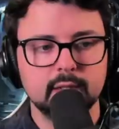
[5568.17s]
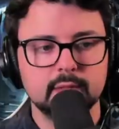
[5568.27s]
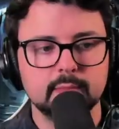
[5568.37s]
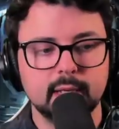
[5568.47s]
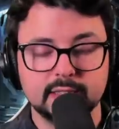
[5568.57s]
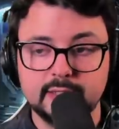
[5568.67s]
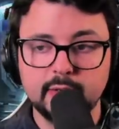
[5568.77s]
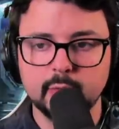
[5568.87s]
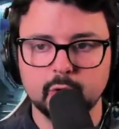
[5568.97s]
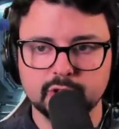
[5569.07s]
my
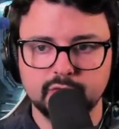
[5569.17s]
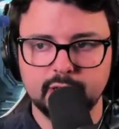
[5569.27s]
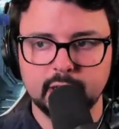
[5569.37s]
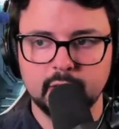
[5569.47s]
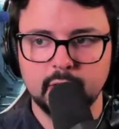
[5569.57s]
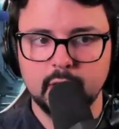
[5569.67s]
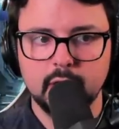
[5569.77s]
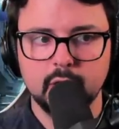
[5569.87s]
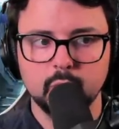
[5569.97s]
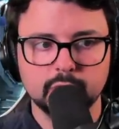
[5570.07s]
Secret Wars video,
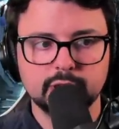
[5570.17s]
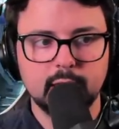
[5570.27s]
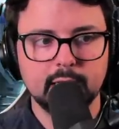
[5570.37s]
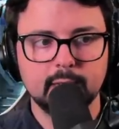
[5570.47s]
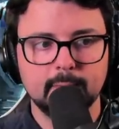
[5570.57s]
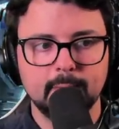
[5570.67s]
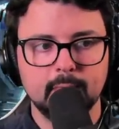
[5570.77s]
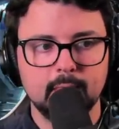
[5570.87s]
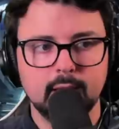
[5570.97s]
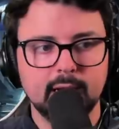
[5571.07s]
which, like,
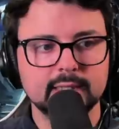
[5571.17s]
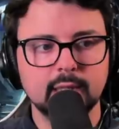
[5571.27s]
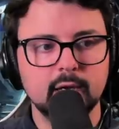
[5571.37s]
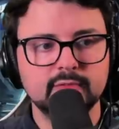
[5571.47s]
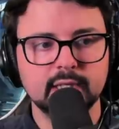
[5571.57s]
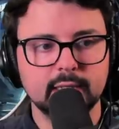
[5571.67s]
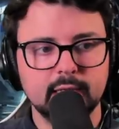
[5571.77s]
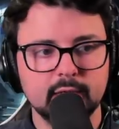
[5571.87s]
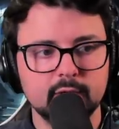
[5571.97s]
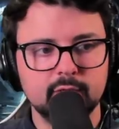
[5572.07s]
I'd love to
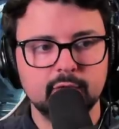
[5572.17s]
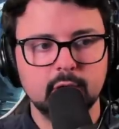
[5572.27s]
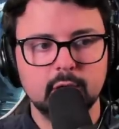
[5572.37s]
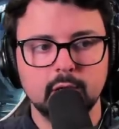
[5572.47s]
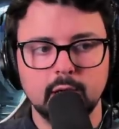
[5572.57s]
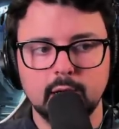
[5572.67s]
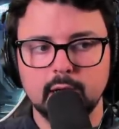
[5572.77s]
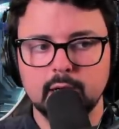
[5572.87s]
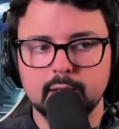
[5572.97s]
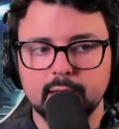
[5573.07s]
give
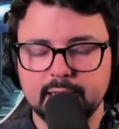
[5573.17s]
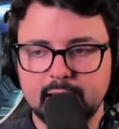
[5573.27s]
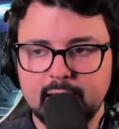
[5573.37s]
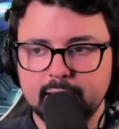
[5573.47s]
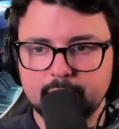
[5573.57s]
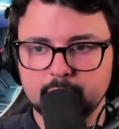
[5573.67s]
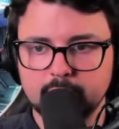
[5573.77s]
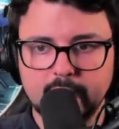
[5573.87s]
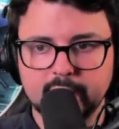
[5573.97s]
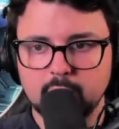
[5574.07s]
an editor,
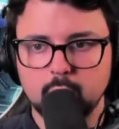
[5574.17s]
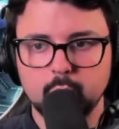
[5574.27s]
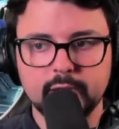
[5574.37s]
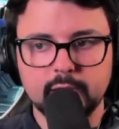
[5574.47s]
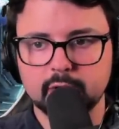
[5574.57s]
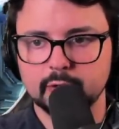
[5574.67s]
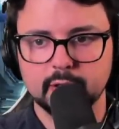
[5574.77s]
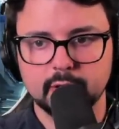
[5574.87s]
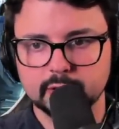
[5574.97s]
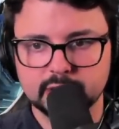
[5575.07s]
like, a week
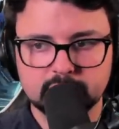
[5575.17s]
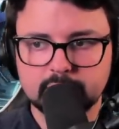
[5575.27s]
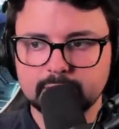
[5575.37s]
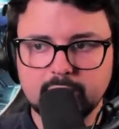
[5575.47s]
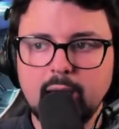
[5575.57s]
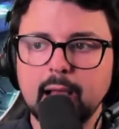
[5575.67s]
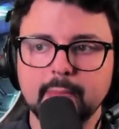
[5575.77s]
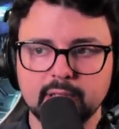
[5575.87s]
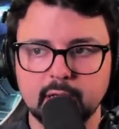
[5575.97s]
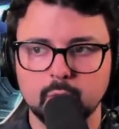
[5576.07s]
or just some
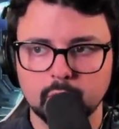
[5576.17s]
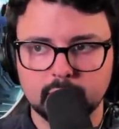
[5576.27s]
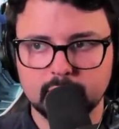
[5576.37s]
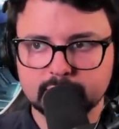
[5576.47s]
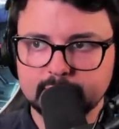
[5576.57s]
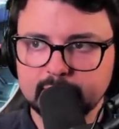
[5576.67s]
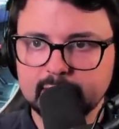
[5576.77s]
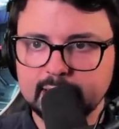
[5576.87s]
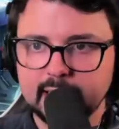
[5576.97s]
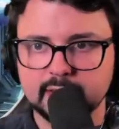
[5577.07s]
time to, like, work on something
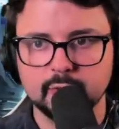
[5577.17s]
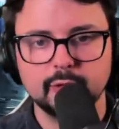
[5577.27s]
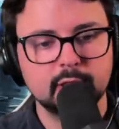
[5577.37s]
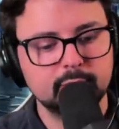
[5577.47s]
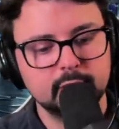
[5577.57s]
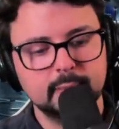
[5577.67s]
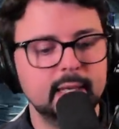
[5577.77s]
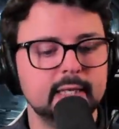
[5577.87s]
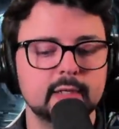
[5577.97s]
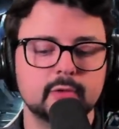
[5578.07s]
like that to really, really
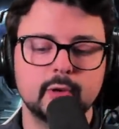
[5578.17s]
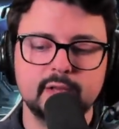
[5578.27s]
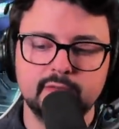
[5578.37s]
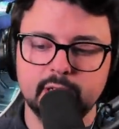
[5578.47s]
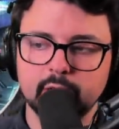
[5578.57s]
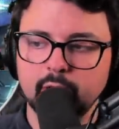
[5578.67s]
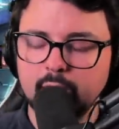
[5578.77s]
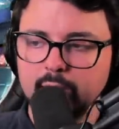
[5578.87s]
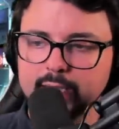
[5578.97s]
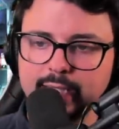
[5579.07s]
make it a great video.
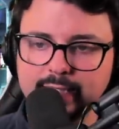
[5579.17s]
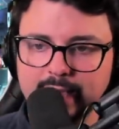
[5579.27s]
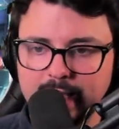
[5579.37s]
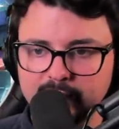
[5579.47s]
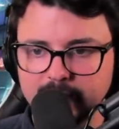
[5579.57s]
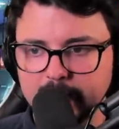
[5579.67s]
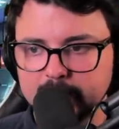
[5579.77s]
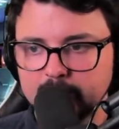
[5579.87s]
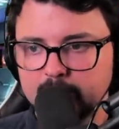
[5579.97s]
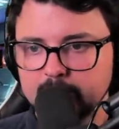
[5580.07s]
I'd like to have,
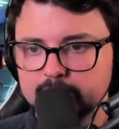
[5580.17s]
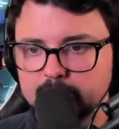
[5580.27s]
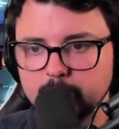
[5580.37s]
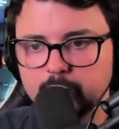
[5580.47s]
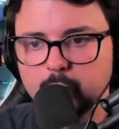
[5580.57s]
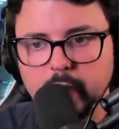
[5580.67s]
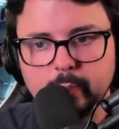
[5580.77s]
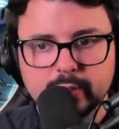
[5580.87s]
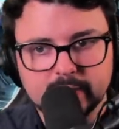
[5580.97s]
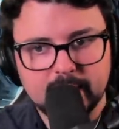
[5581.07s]
like, some
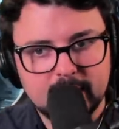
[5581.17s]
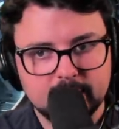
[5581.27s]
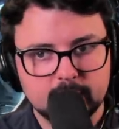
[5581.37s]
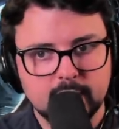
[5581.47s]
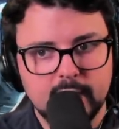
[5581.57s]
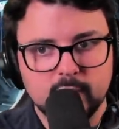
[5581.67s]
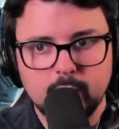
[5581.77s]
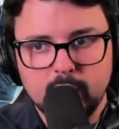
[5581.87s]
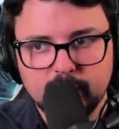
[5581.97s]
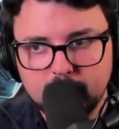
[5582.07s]
well-put-together, like,
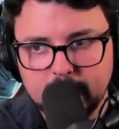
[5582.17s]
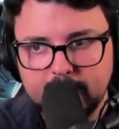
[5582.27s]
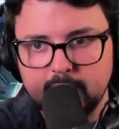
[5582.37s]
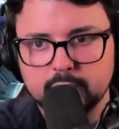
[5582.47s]
well-thought-out,